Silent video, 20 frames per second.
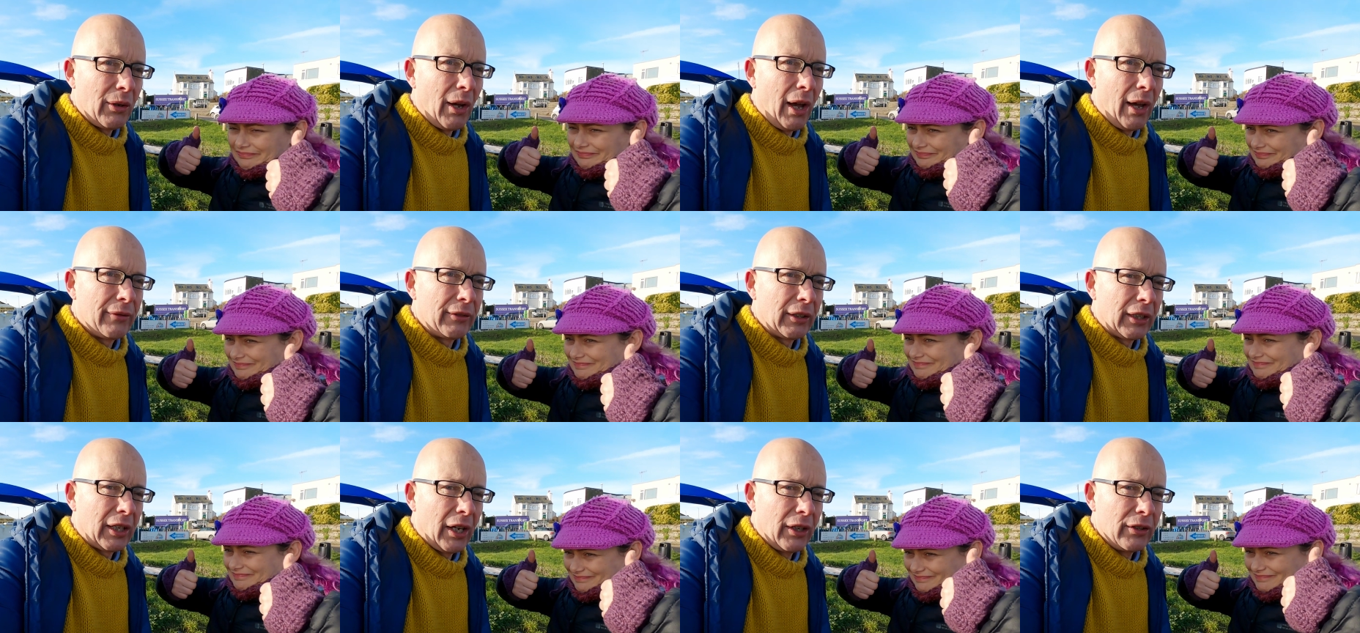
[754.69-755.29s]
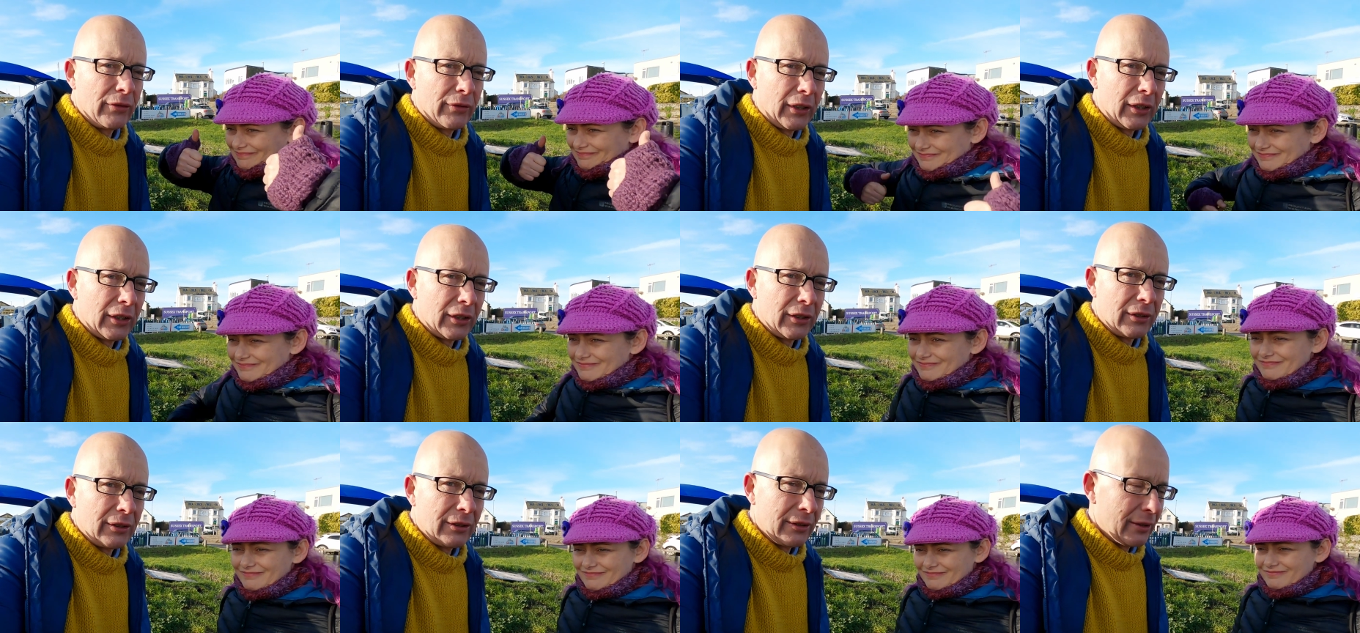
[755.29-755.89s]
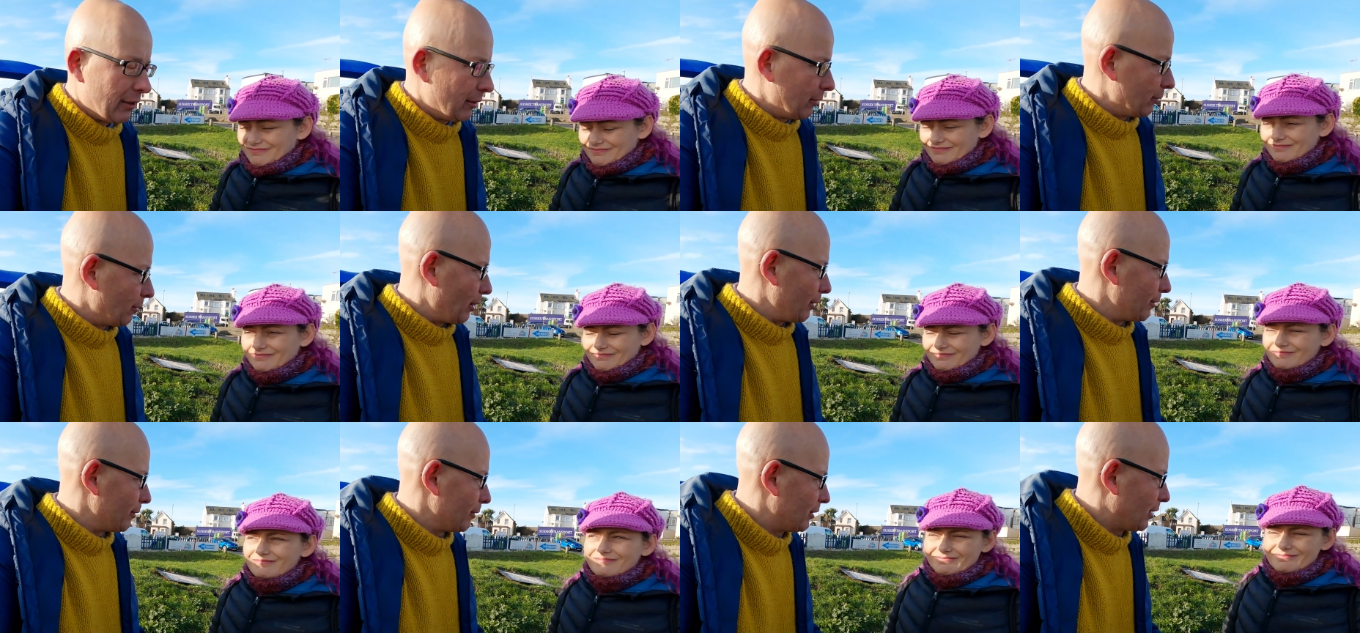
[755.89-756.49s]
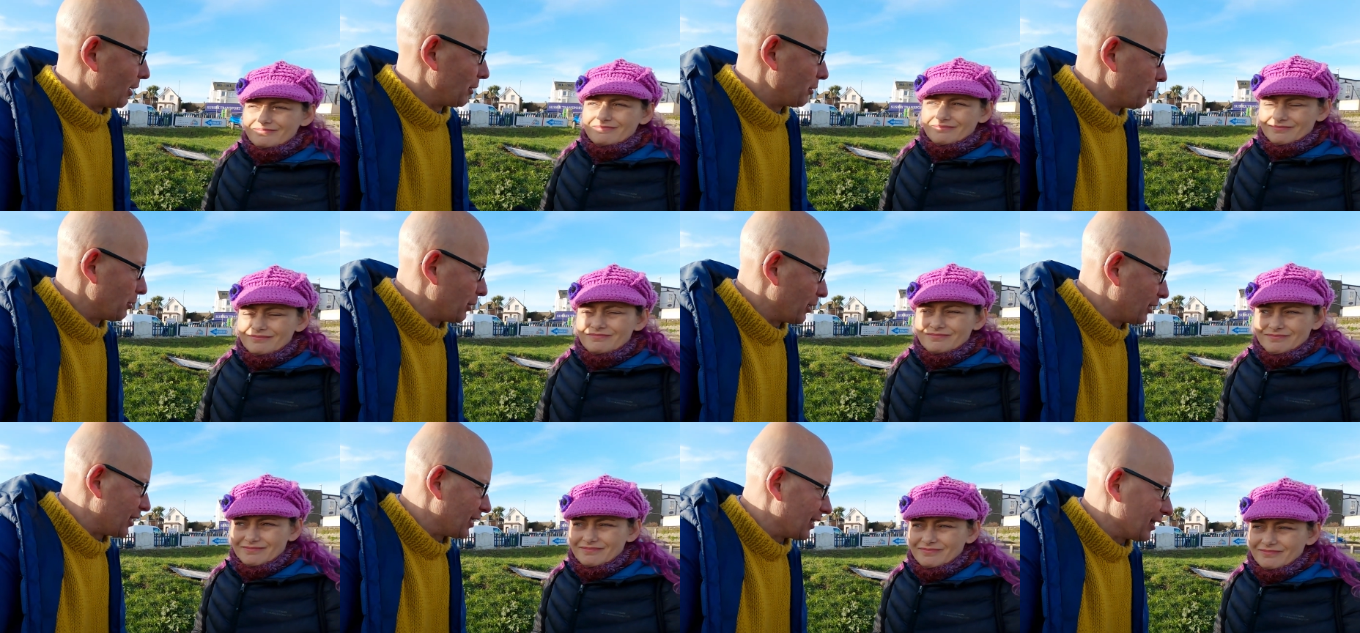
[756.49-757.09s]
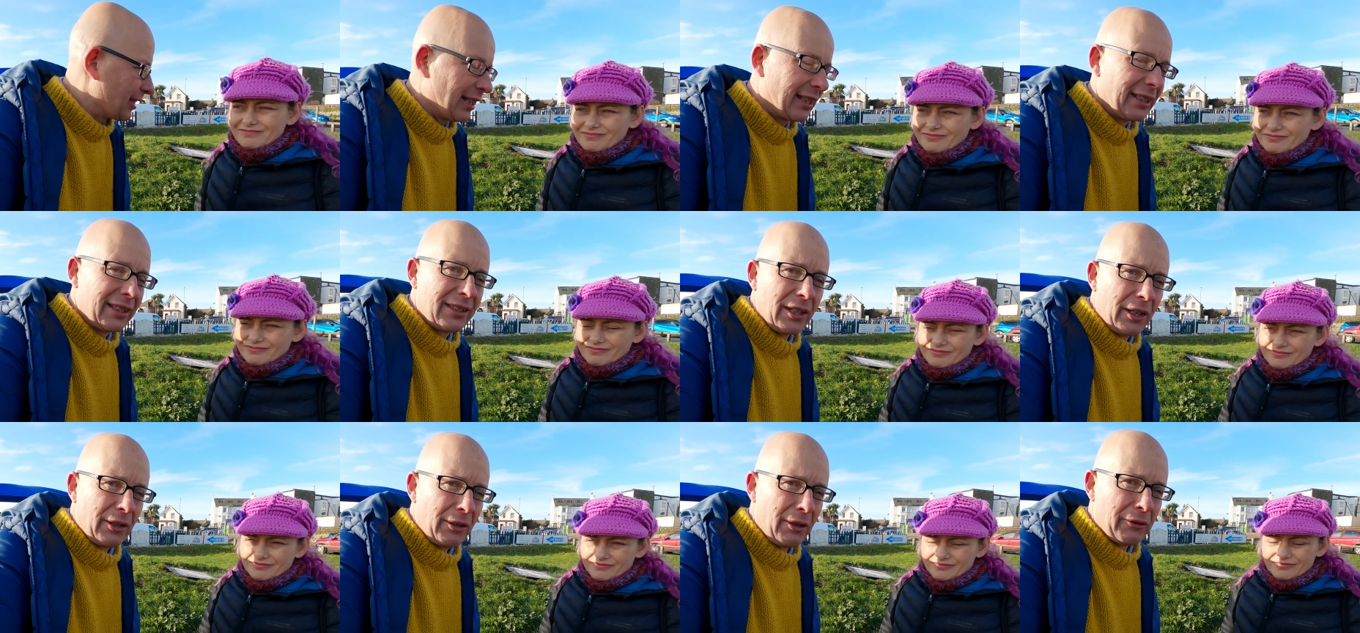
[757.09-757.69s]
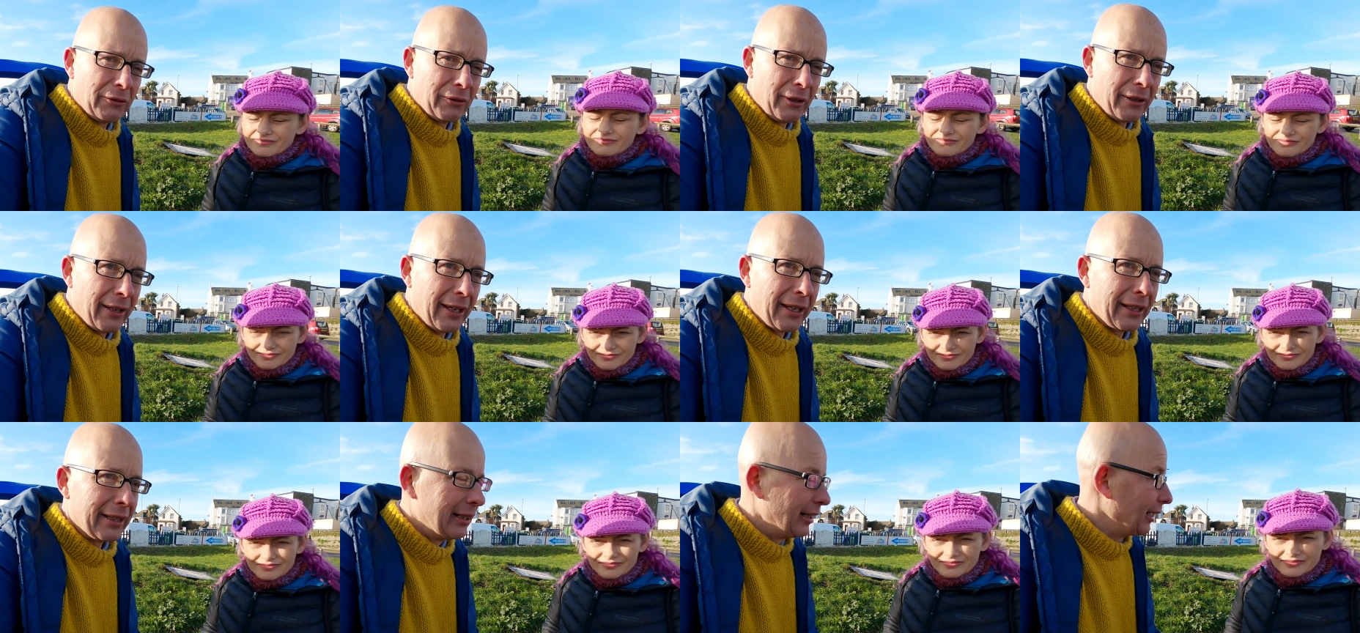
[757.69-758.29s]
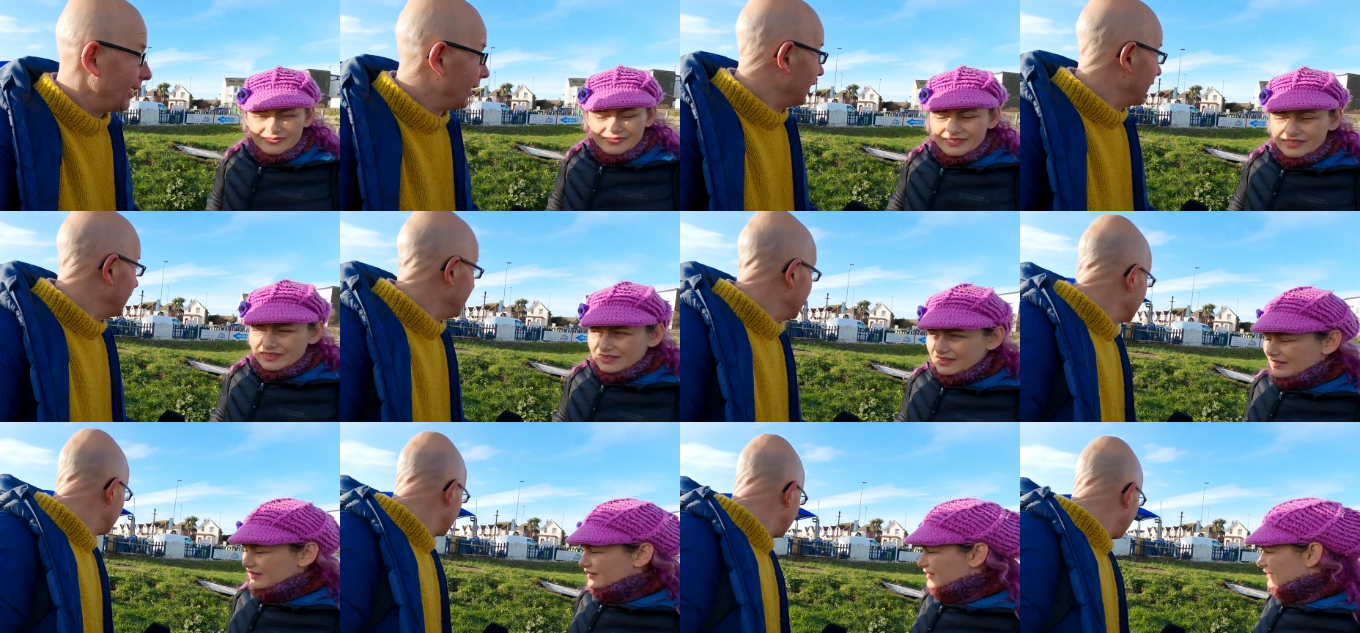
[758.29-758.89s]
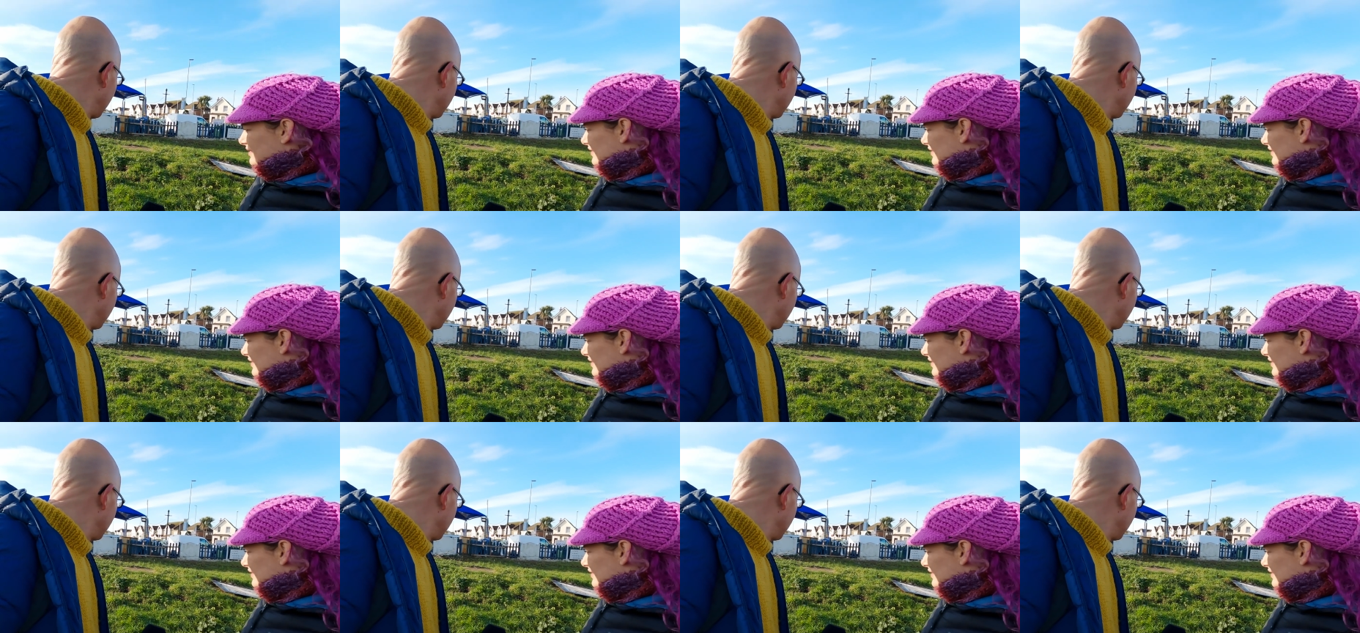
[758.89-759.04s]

Speaker 1: after COVID and when social distancing is no longer a thing, to go